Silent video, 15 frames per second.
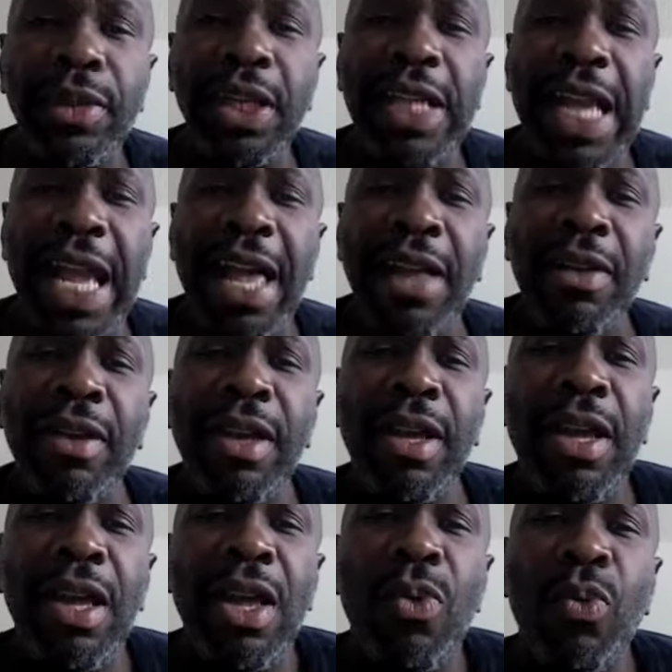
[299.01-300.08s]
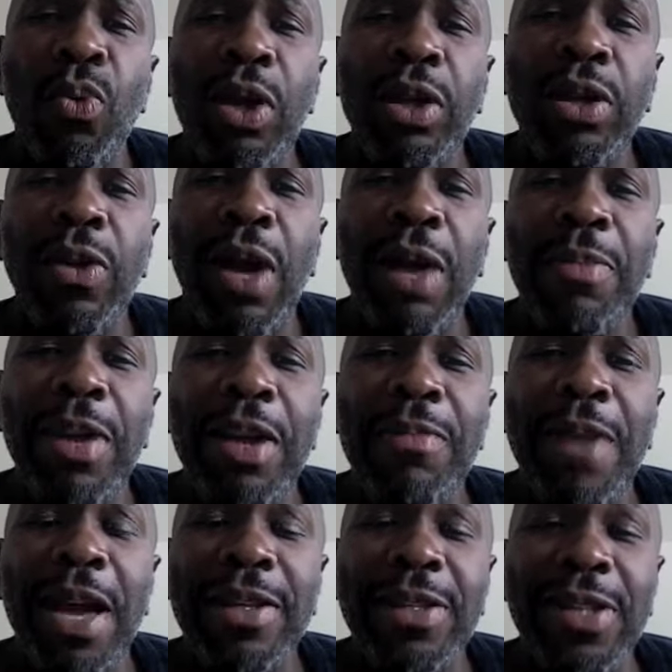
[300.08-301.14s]
Now, What do I mean
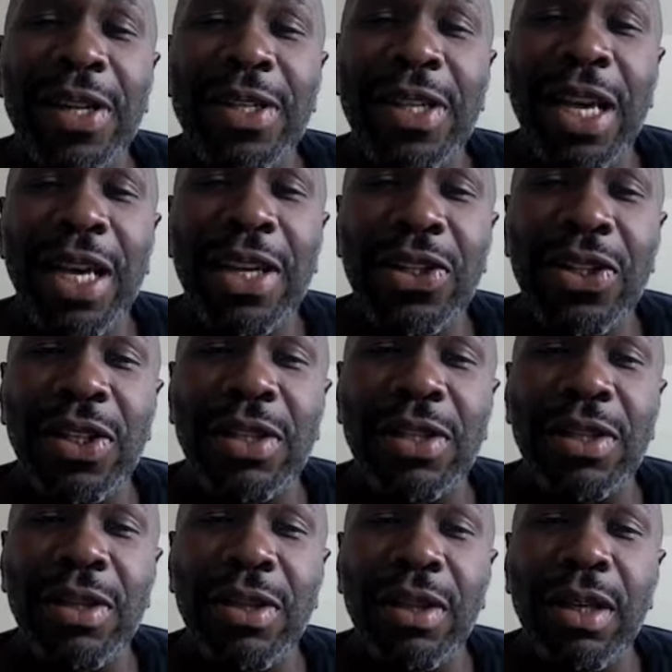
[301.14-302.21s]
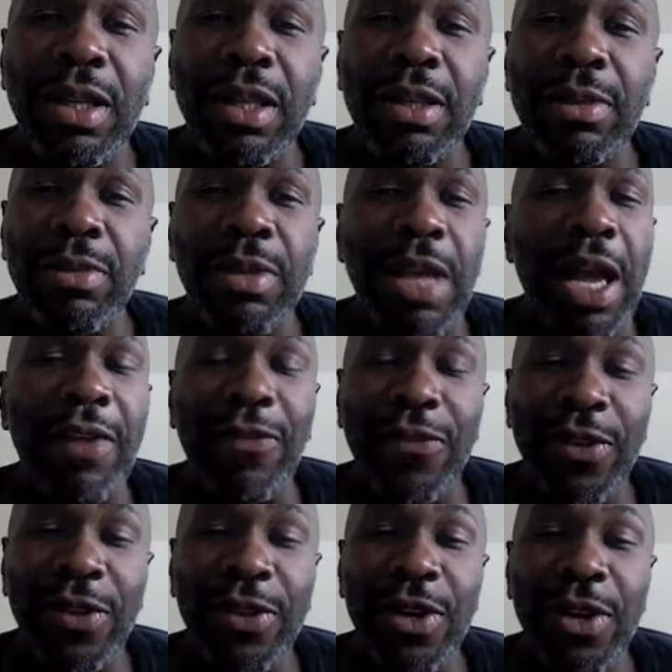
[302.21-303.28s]
by citations? Not
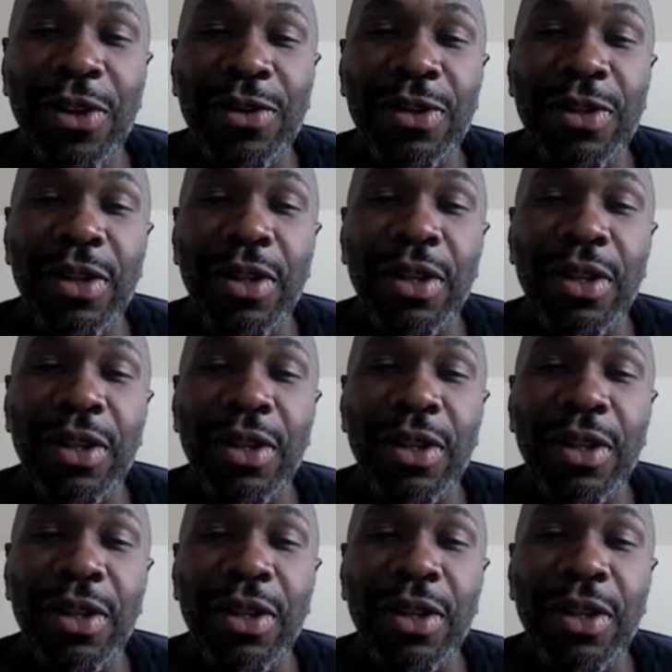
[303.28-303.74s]
footnotes,